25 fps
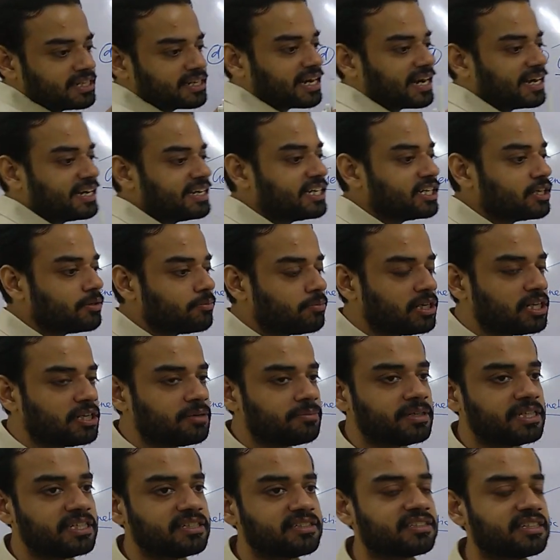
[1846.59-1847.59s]
Randomly
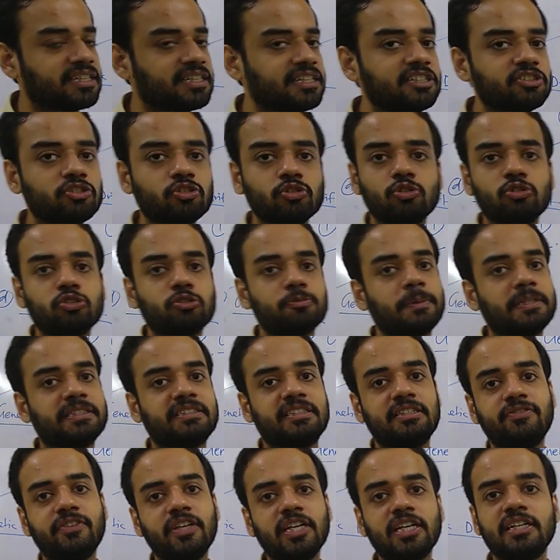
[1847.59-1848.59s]
means there is no
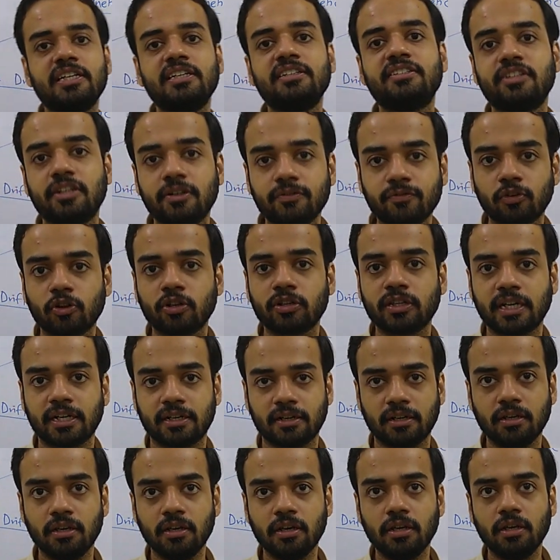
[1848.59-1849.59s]
specific reason for
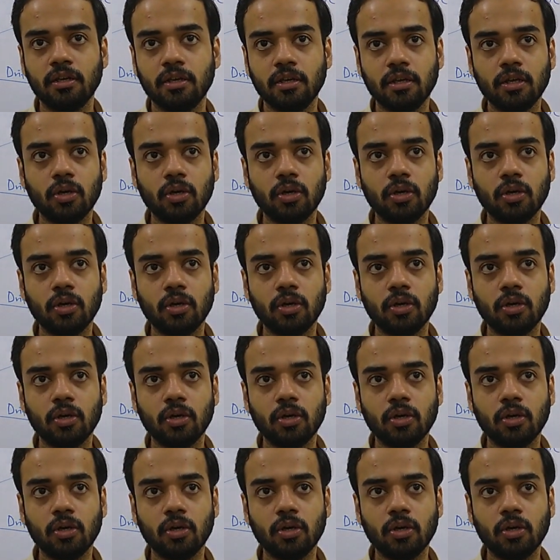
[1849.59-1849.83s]
that.